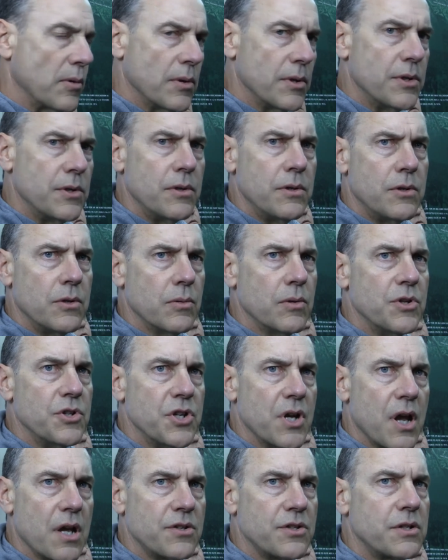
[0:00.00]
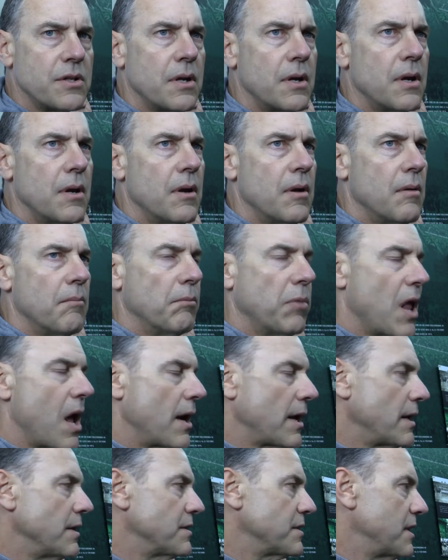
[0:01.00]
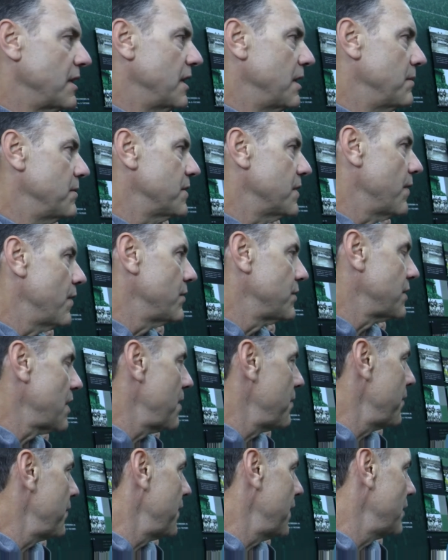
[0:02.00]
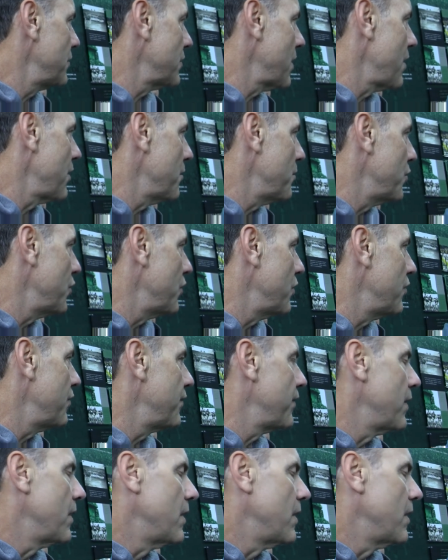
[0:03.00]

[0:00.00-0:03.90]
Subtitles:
to adjust blocking schemes and those type of things on the move.